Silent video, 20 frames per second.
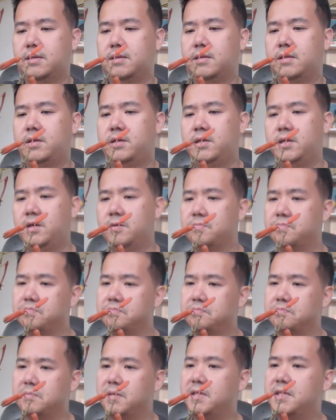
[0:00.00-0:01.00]
There you go.
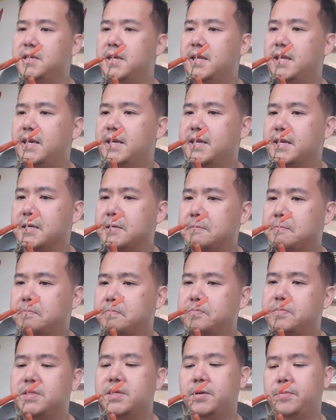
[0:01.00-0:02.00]
I think I like it.
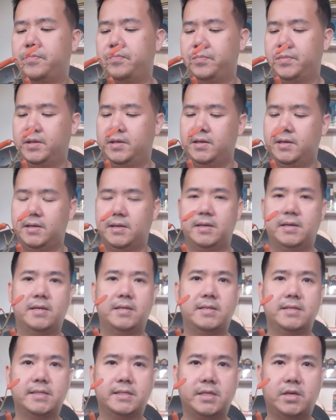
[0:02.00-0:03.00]
So
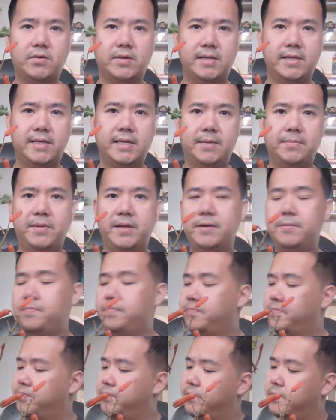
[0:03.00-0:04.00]
this is all cleaned up now.
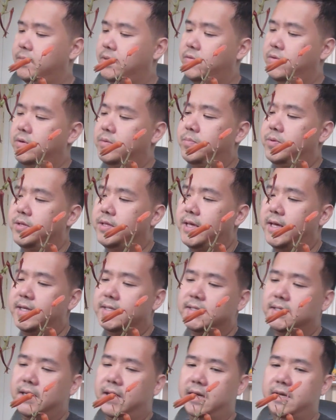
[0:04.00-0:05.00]
We're gonna put that
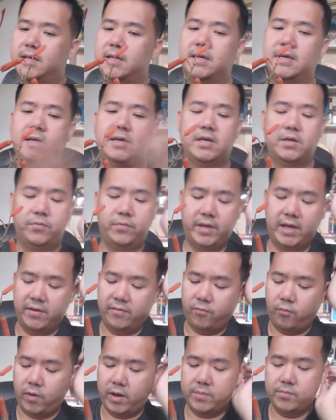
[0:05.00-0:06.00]
aside. We
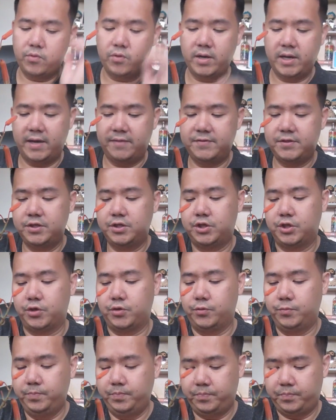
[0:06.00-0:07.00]
have one more left to
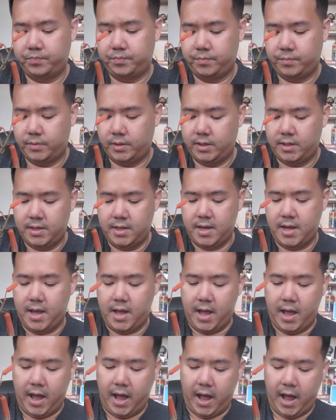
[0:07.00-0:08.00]
do.
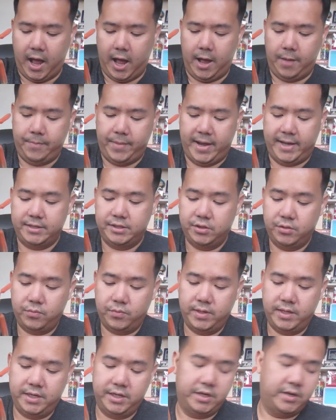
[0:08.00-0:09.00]
I don't
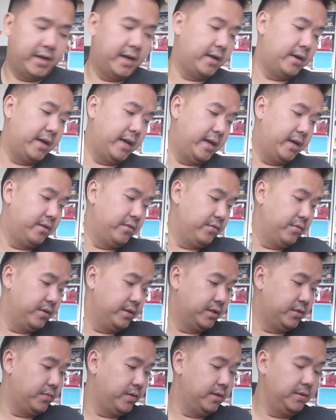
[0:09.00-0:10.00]
really know how to handle
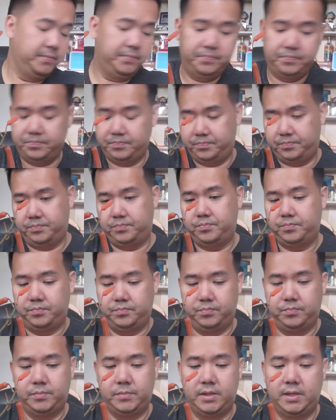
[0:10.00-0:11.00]
this one,
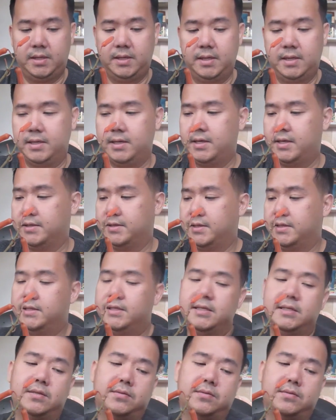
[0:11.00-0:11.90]
because this